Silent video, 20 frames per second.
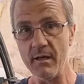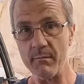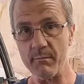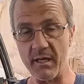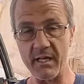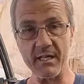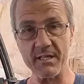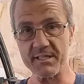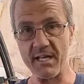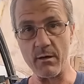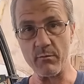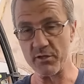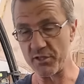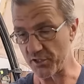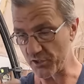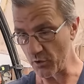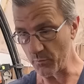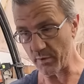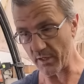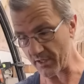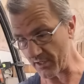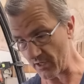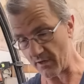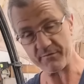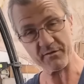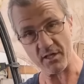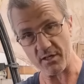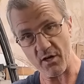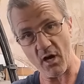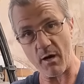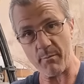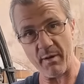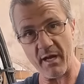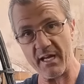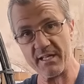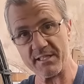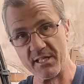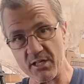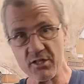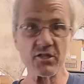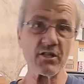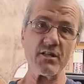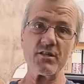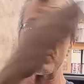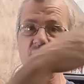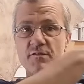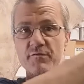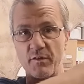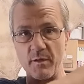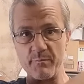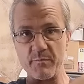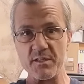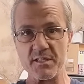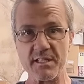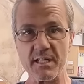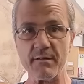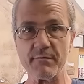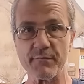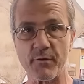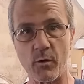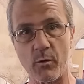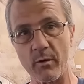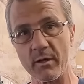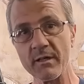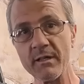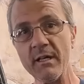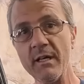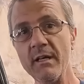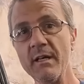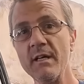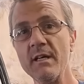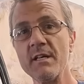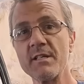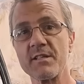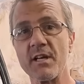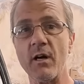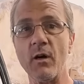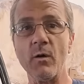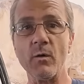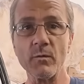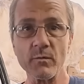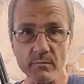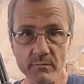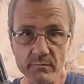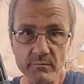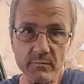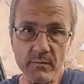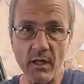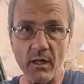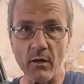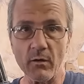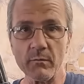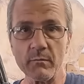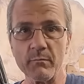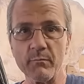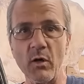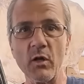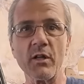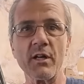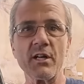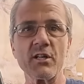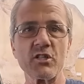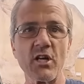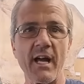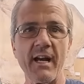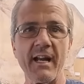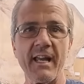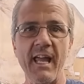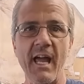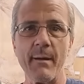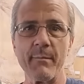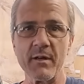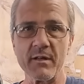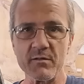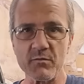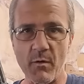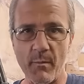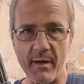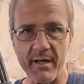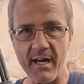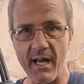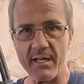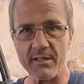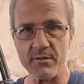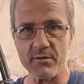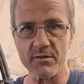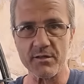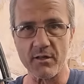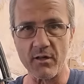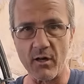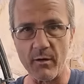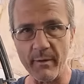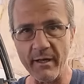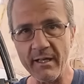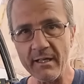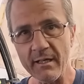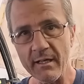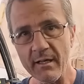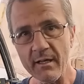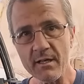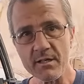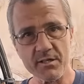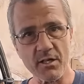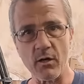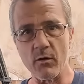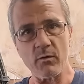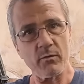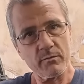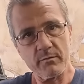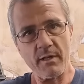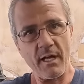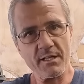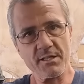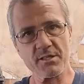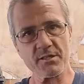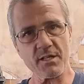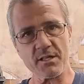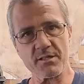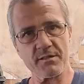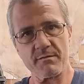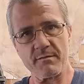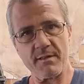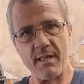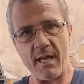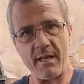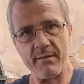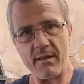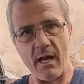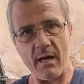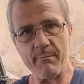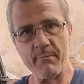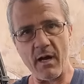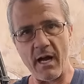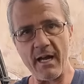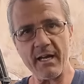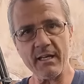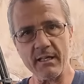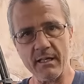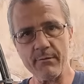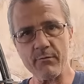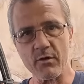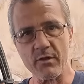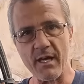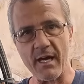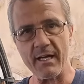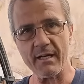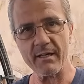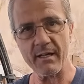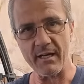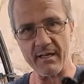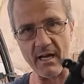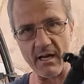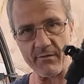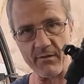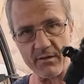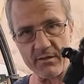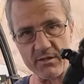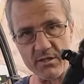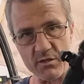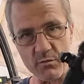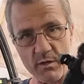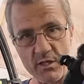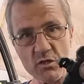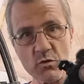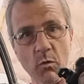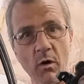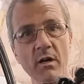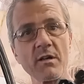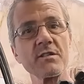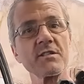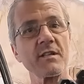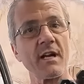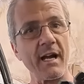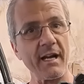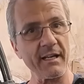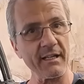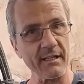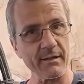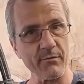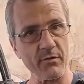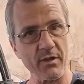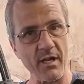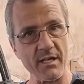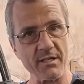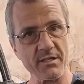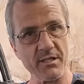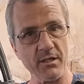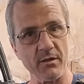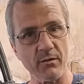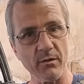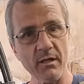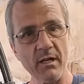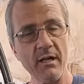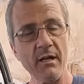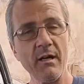because I was stupid enough to not pay attention and just flip the seat forward. So, you know, bull in a china cabinet is what my dad used to call me. So that's just that. I can live with that. And now that the switch works, I can live with that too.